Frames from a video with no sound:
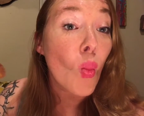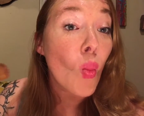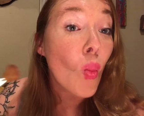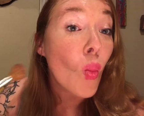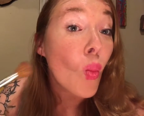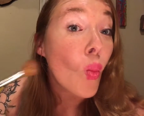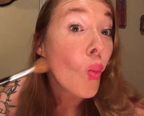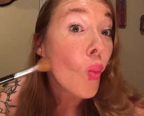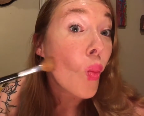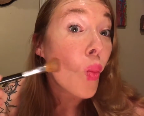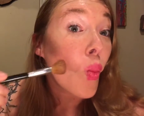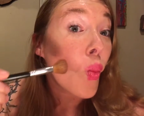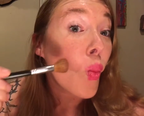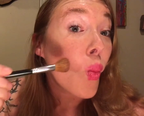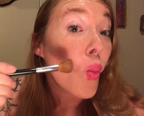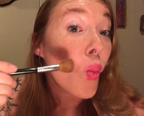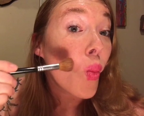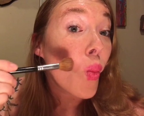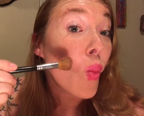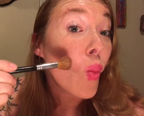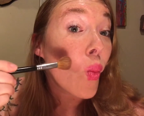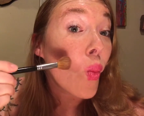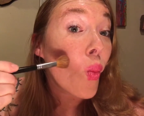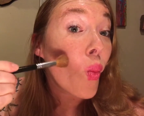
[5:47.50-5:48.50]

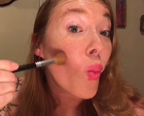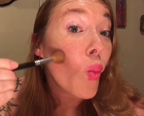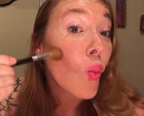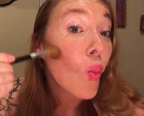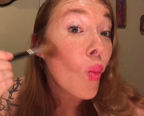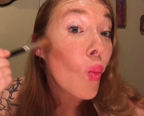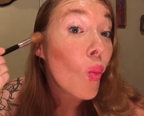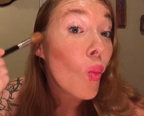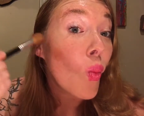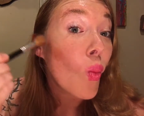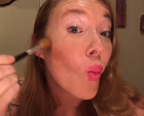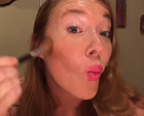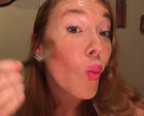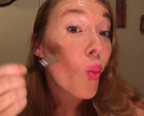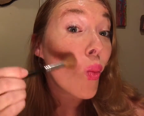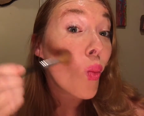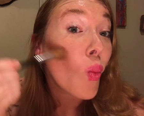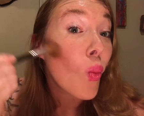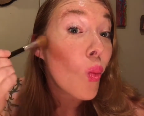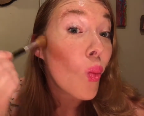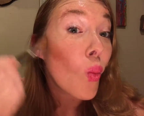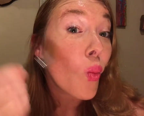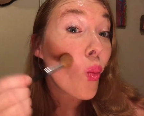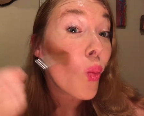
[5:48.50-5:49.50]

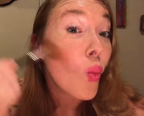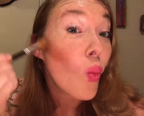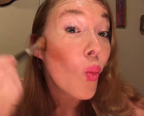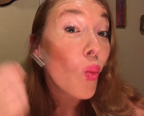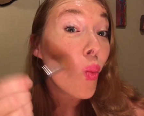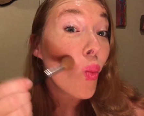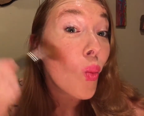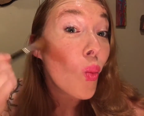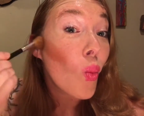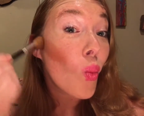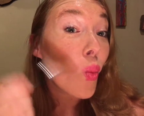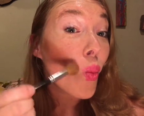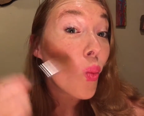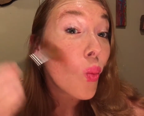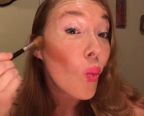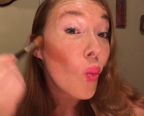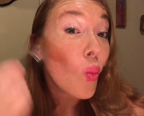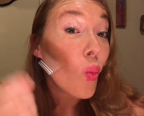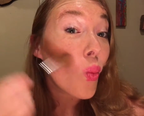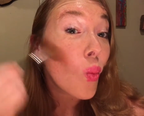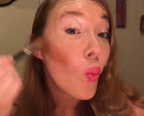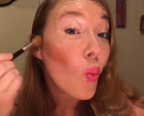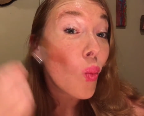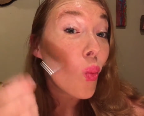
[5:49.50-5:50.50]

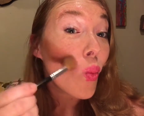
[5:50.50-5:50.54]
[no speech]